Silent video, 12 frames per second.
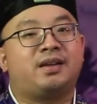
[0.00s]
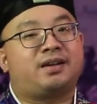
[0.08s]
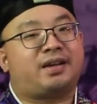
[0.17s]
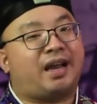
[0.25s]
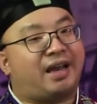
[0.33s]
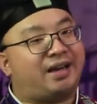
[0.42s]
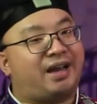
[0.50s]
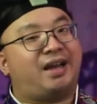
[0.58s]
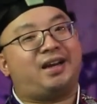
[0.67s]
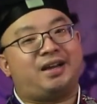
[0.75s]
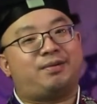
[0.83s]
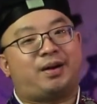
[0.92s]
Can
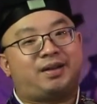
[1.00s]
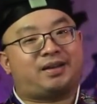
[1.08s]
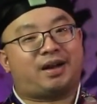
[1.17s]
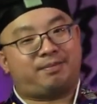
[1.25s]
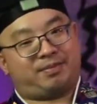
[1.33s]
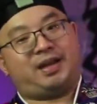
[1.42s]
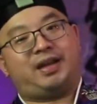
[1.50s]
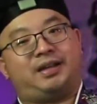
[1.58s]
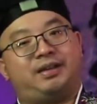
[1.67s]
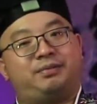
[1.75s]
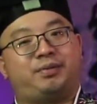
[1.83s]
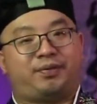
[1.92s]
anyone come
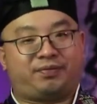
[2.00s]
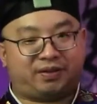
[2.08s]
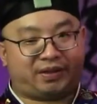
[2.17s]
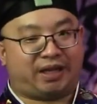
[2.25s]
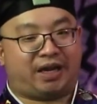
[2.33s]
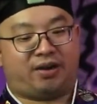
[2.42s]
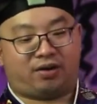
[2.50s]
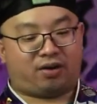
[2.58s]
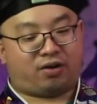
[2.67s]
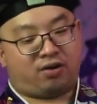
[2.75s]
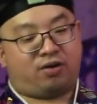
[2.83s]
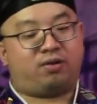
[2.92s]
in with their
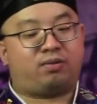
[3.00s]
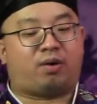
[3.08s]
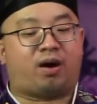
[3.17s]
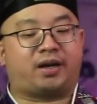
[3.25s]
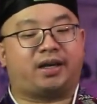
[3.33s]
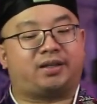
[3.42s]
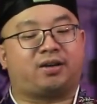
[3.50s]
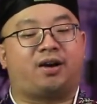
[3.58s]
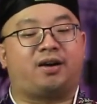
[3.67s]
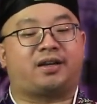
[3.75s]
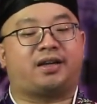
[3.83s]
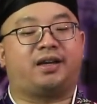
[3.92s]
own
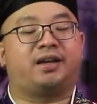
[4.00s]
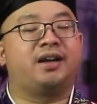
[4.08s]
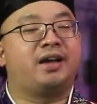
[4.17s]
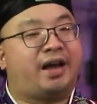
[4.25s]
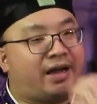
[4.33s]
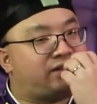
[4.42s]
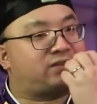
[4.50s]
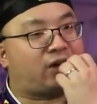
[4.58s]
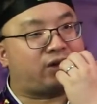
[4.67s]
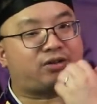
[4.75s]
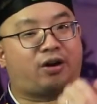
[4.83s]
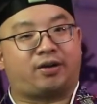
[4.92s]
walkie-talkie and
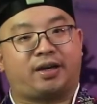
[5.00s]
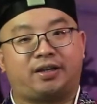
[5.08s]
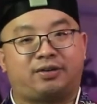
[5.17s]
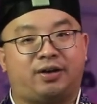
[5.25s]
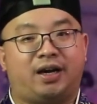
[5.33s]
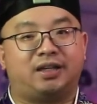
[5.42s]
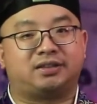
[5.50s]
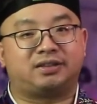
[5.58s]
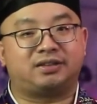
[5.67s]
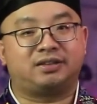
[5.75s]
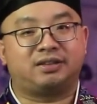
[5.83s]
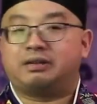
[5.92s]
start talking to us?